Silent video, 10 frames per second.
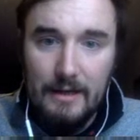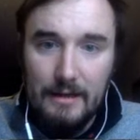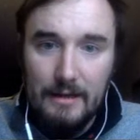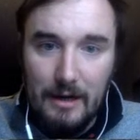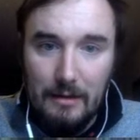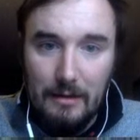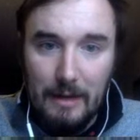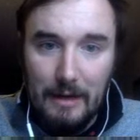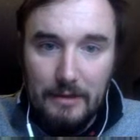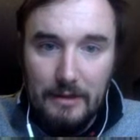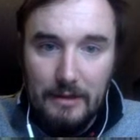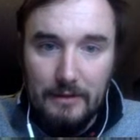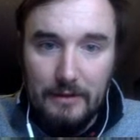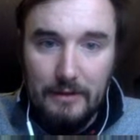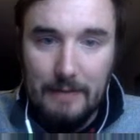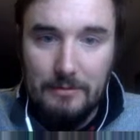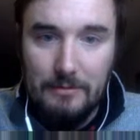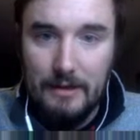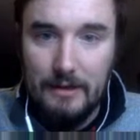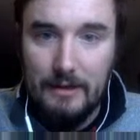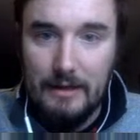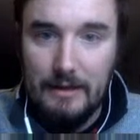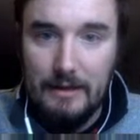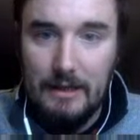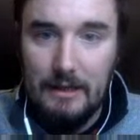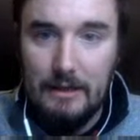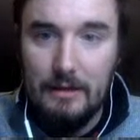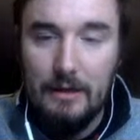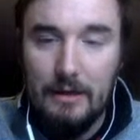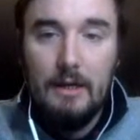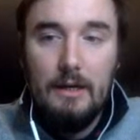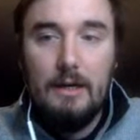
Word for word: And I really love that you captured that key